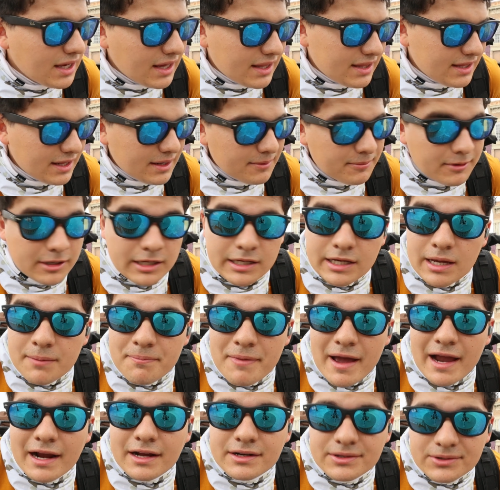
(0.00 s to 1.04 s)
And then I'm gonna get
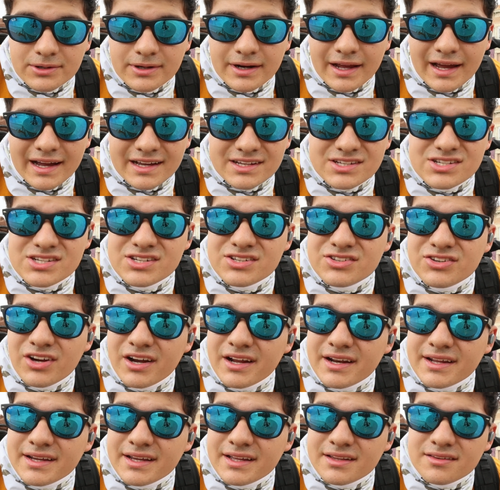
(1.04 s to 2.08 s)
back on DoorDash,
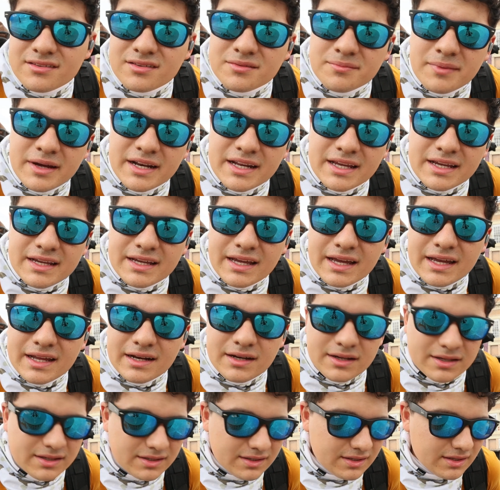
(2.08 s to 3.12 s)
try to get some money
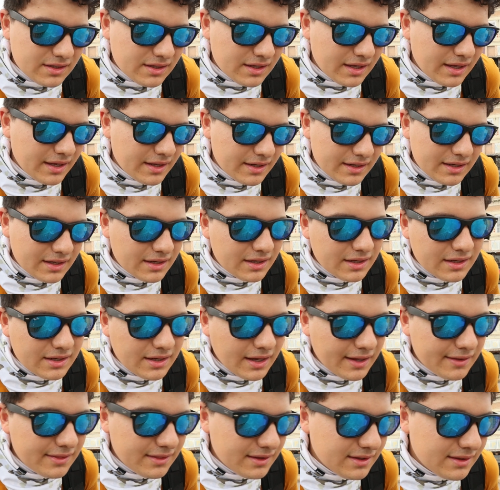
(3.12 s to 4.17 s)
again. And
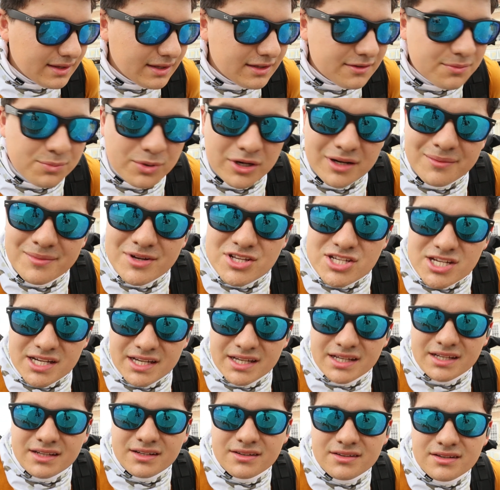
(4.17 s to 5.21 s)
uh, I think that's pretty much
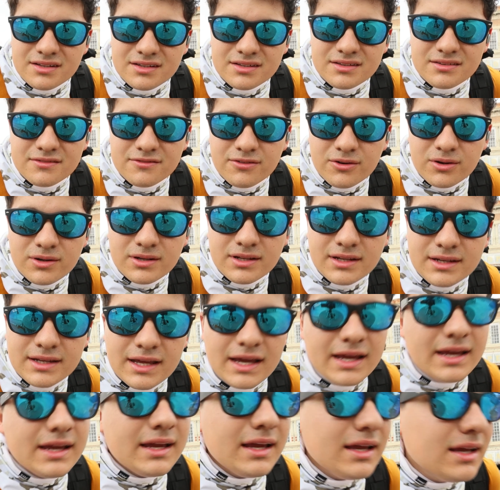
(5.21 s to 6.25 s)
it for
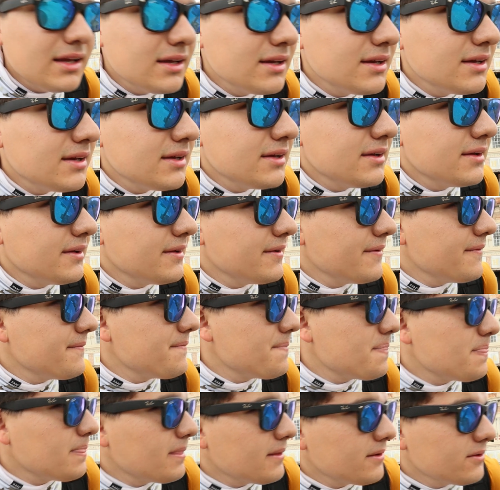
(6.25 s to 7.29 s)
today.
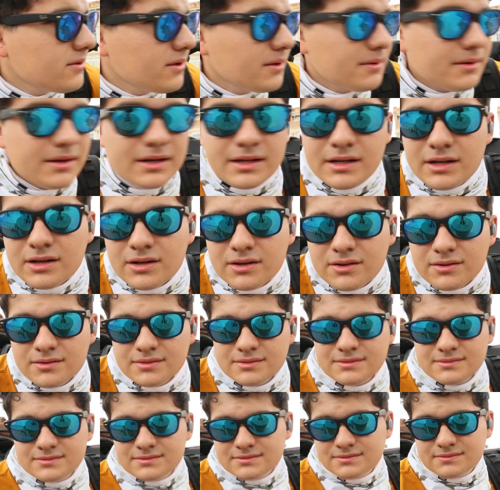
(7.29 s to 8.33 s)
So I'm gonna go
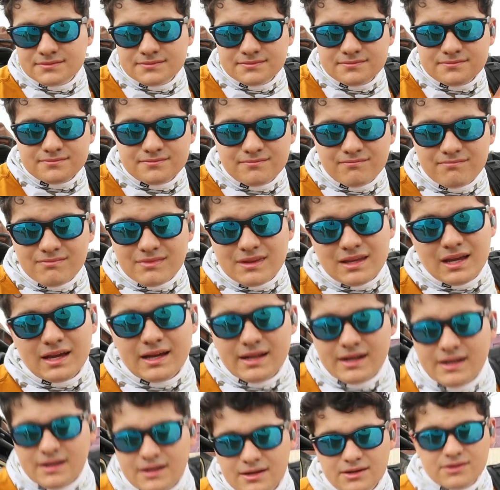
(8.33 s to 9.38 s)

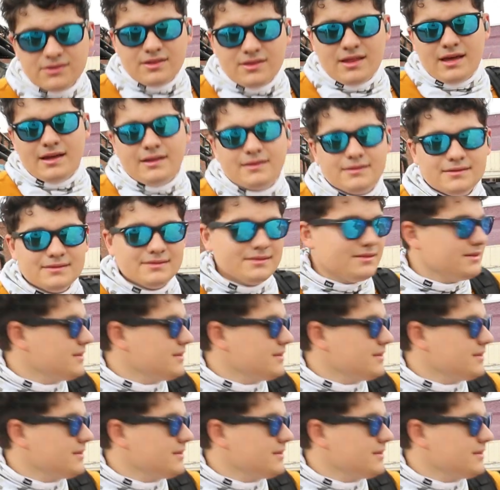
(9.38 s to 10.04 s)
and do that.